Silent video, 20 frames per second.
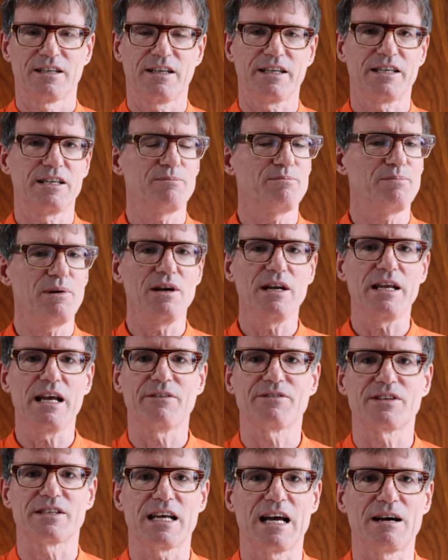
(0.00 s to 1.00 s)
Like, you'd barely
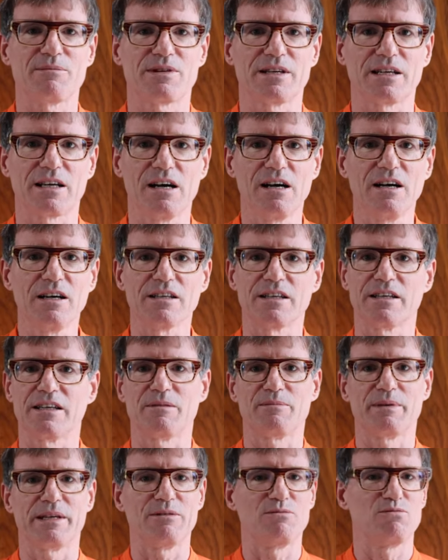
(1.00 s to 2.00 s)
have the damn thing on and
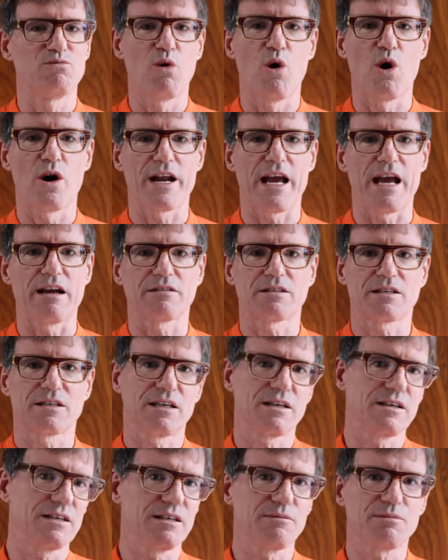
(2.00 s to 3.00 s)
it'd be worn out.
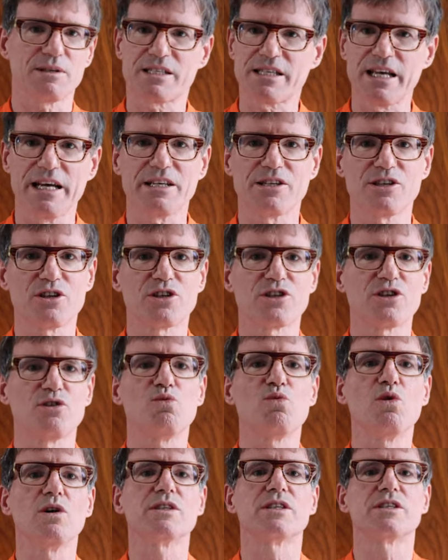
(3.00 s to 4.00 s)
It would said you could
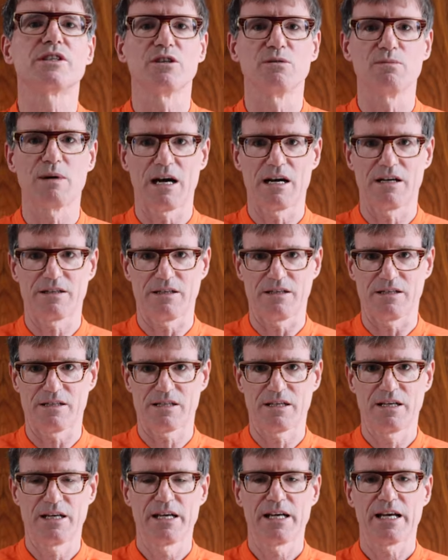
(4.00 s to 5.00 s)
do 1 to 2
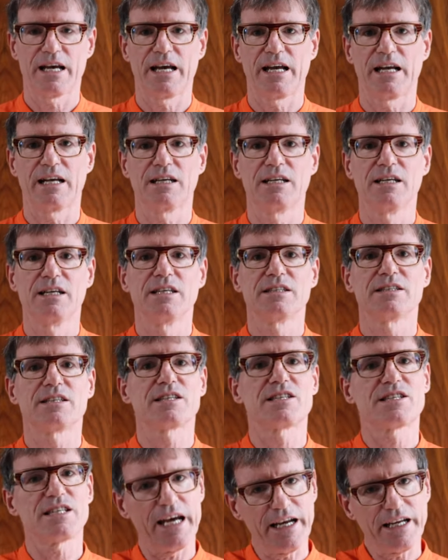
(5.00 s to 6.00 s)
marathons.
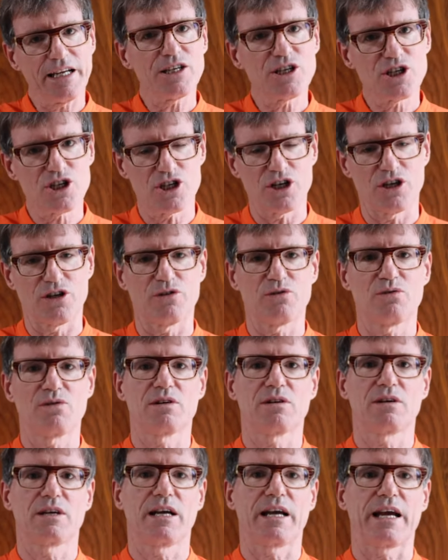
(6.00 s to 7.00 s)
The second
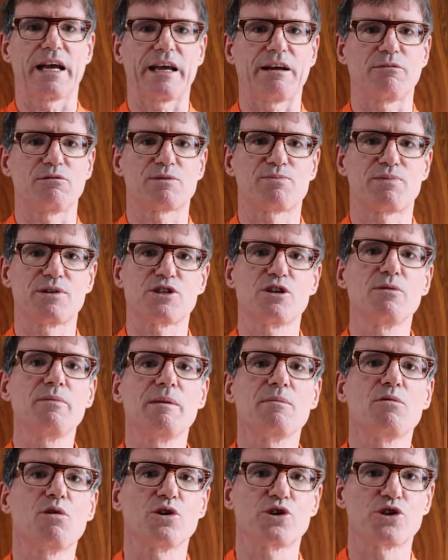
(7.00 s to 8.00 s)
shoe was
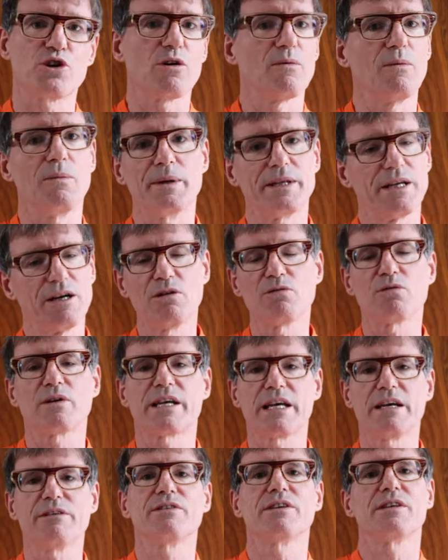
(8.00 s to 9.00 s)
presumably more durable, but they
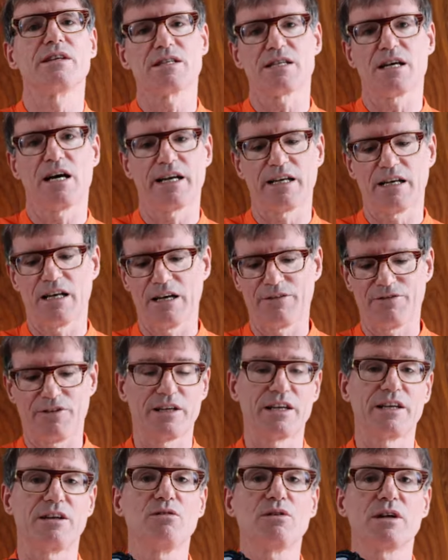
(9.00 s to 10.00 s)
don't give a design life,
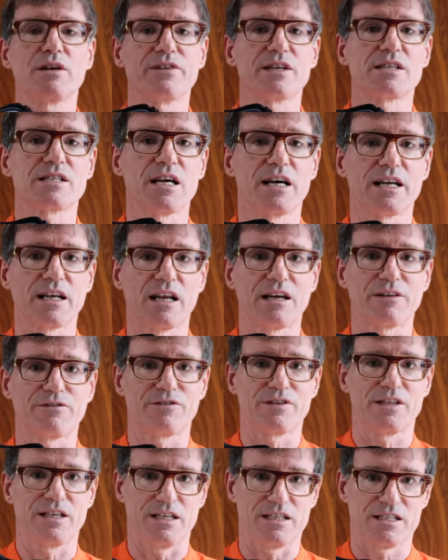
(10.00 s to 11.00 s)
and they don't give a design
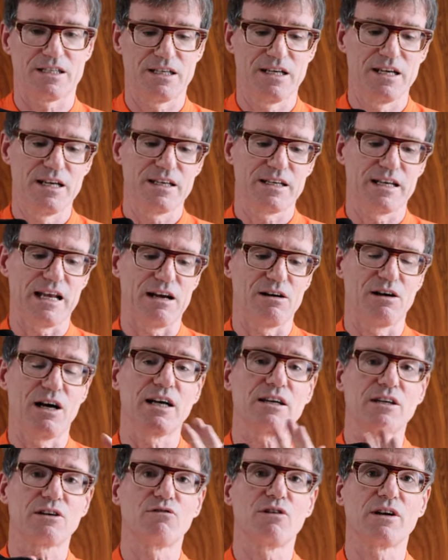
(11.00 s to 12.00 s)
life for this. Now,
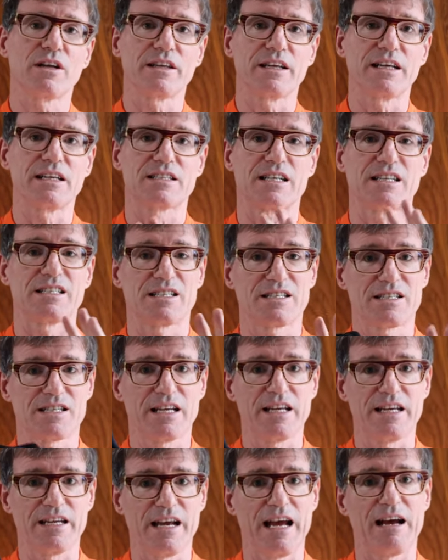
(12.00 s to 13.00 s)
I'm going to run on these and
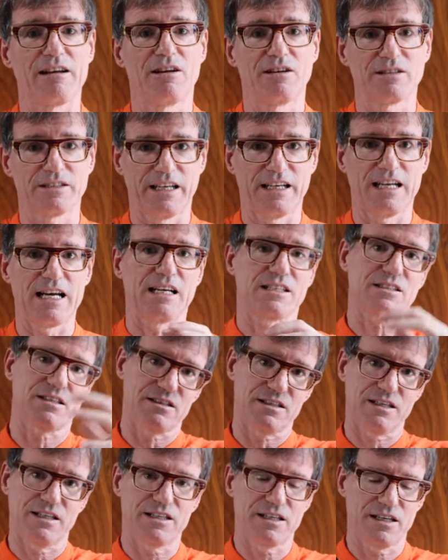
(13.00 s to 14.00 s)
see how long they last,
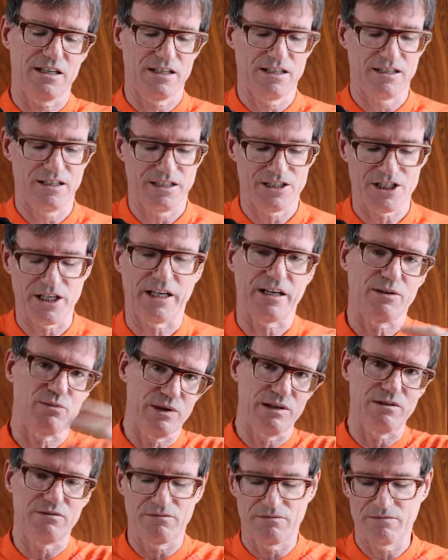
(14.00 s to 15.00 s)
because I check it
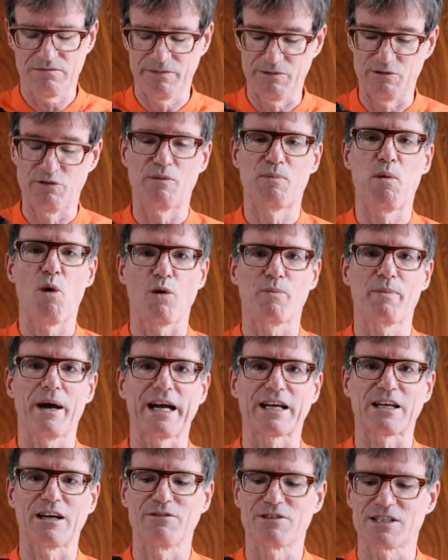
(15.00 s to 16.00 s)
and we'll report
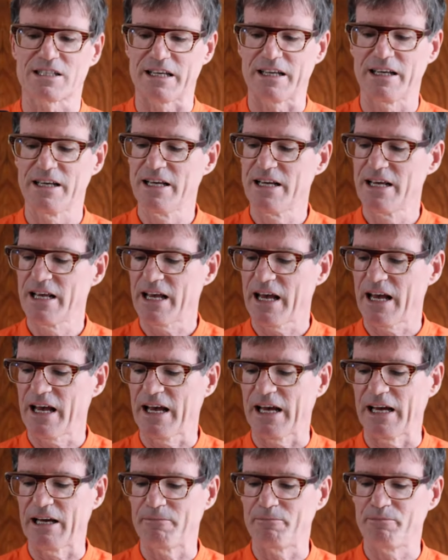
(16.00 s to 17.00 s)
back, obviously.
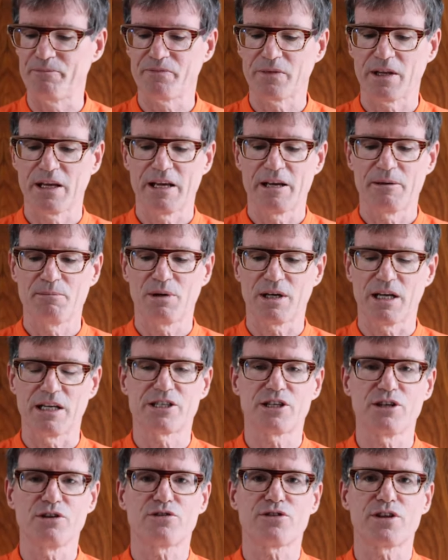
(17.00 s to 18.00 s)
But
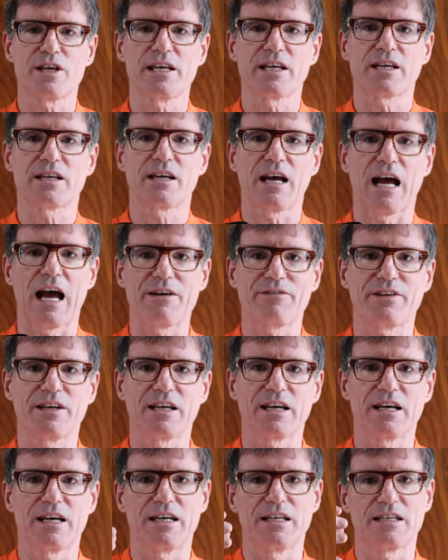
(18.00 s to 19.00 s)
I do think
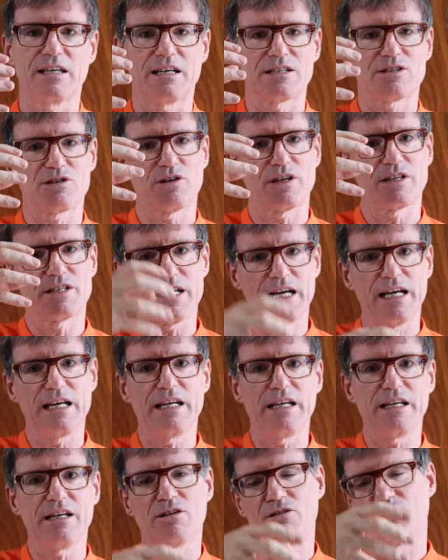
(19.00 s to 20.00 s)
having a sort of
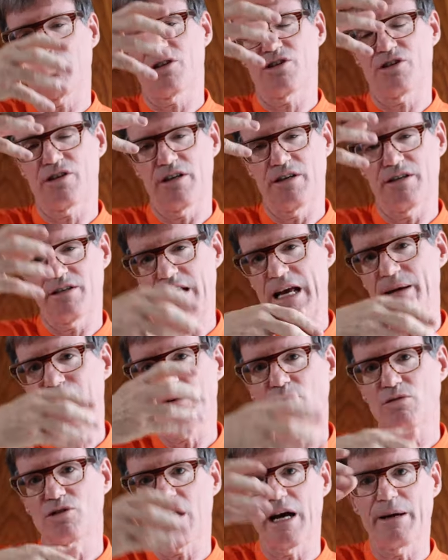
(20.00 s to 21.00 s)
daily or
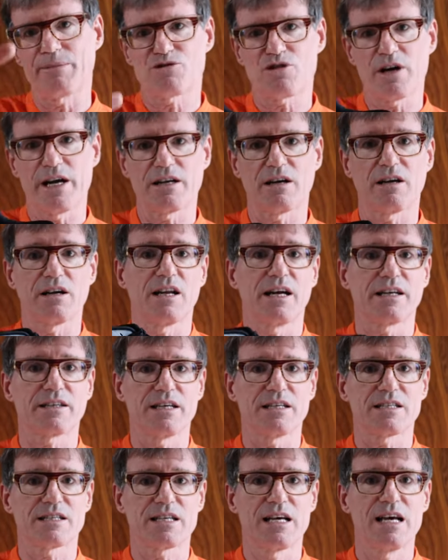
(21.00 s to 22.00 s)
tempo type trainer
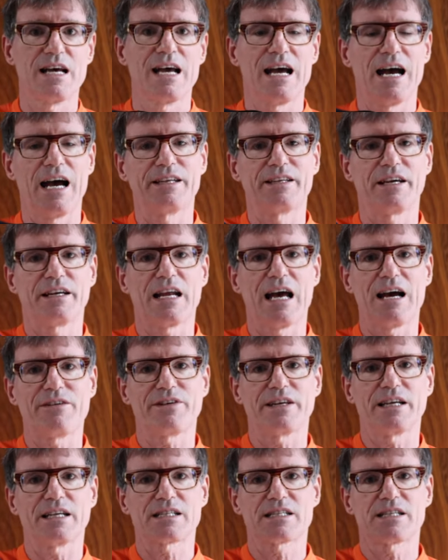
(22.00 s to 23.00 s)
like this, and then
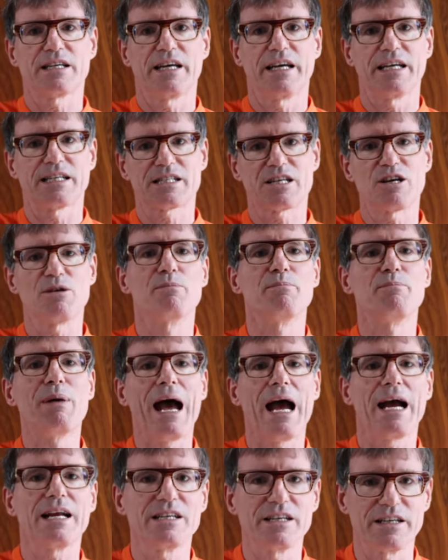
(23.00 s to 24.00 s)
having its
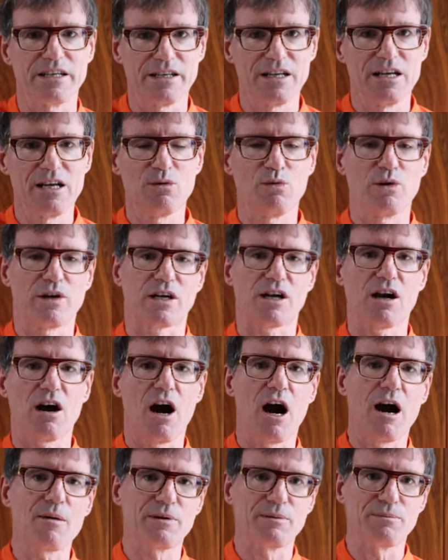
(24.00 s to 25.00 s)
companion with a
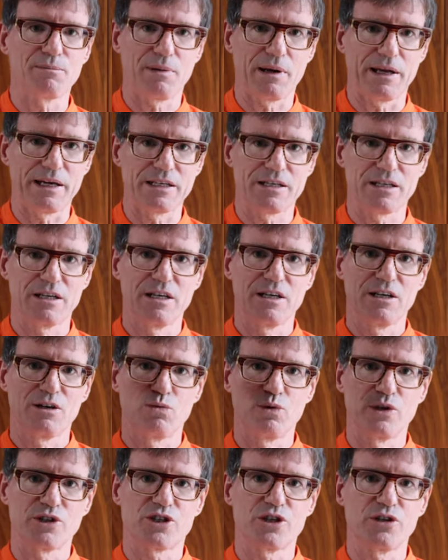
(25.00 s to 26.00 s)
carbon plate,
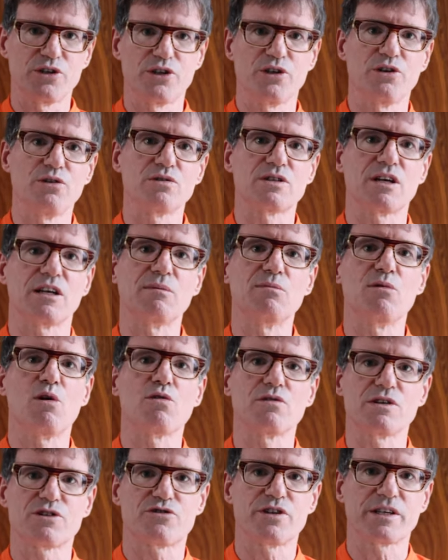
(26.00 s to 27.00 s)
which you use on a
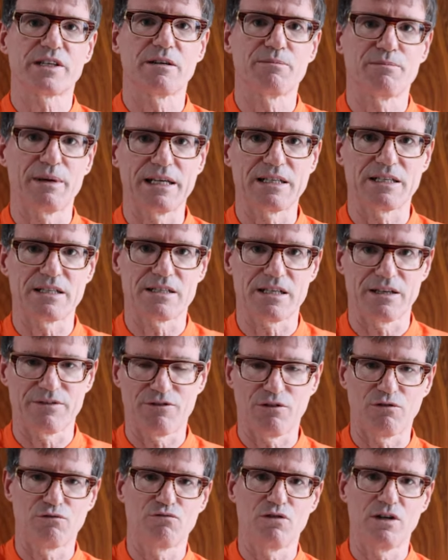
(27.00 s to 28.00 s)
more restricted basis
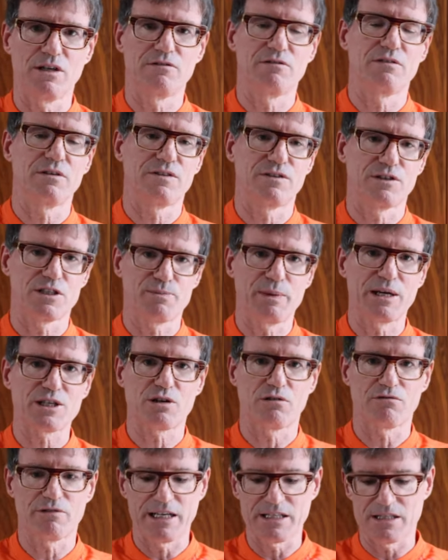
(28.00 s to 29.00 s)
and for
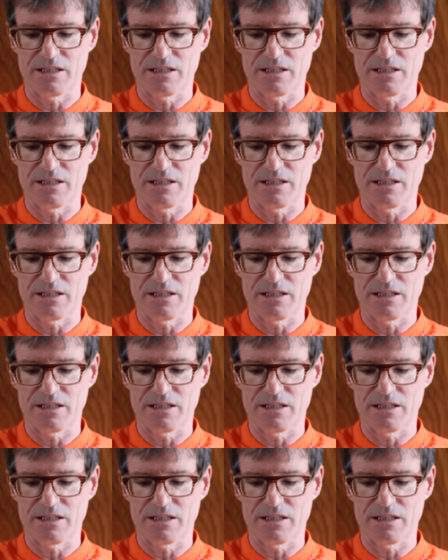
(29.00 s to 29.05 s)
special